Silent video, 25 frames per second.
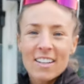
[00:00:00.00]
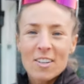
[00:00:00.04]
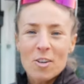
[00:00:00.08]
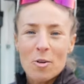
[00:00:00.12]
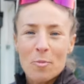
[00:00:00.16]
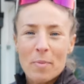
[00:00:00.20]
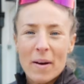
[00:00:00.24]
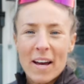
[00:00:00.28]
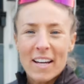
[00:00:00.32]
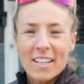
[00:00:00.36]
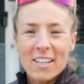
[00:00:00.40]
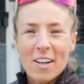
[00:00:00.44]

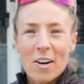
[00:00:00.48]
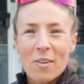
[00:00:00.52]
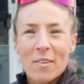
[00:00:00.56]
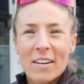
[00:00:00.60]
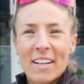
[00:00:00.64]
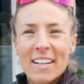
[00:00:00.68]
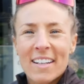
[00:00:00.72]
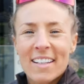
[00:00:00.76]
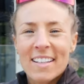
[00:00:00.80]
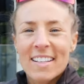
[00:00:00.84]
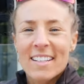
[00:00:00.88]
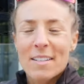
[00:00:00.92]
Not bad
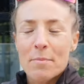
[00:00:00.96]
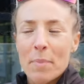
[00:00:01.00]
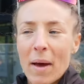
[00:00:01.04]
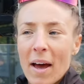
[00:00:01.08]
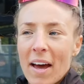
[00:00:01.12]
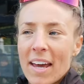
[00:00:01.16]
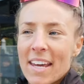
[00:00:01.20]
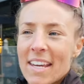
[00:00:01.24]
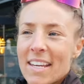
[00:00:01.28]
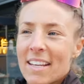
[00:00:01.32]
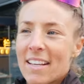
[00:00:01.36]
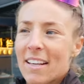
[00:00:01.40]
going.
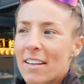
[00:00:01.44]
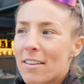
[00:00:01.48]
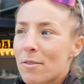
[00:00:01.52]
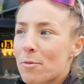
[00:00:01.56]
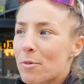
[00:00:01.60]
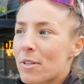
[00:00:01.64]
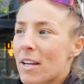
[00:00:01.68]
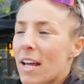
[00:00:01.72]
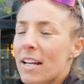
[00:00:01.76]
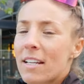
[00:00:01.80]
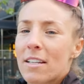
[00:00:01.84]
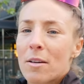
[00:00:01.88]

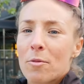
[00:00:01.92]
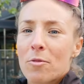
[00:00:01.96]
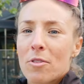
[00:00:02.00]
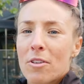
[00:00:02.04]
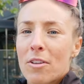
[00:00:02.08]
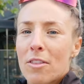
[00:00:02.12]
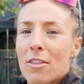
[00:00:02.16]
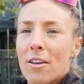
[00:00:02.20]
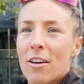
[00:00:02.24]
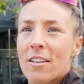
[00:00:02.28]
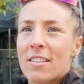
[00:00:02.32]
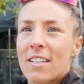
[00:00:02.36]
We'd end up
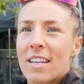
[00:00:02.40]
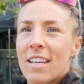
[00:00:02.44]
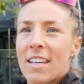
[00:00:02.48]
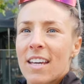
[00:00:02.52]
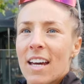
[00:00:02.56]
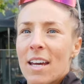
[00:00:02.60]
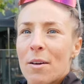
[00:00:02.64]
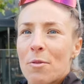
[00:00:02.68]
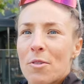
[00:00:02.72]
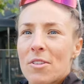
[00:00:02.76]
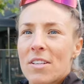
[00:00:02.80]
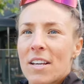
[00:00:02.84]
doing
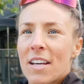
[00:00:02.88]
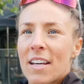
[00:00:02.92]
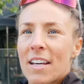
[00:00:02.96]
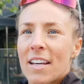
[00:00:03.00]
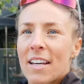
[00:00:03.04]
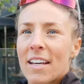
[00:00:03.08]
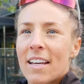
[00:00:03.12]
13k, was it?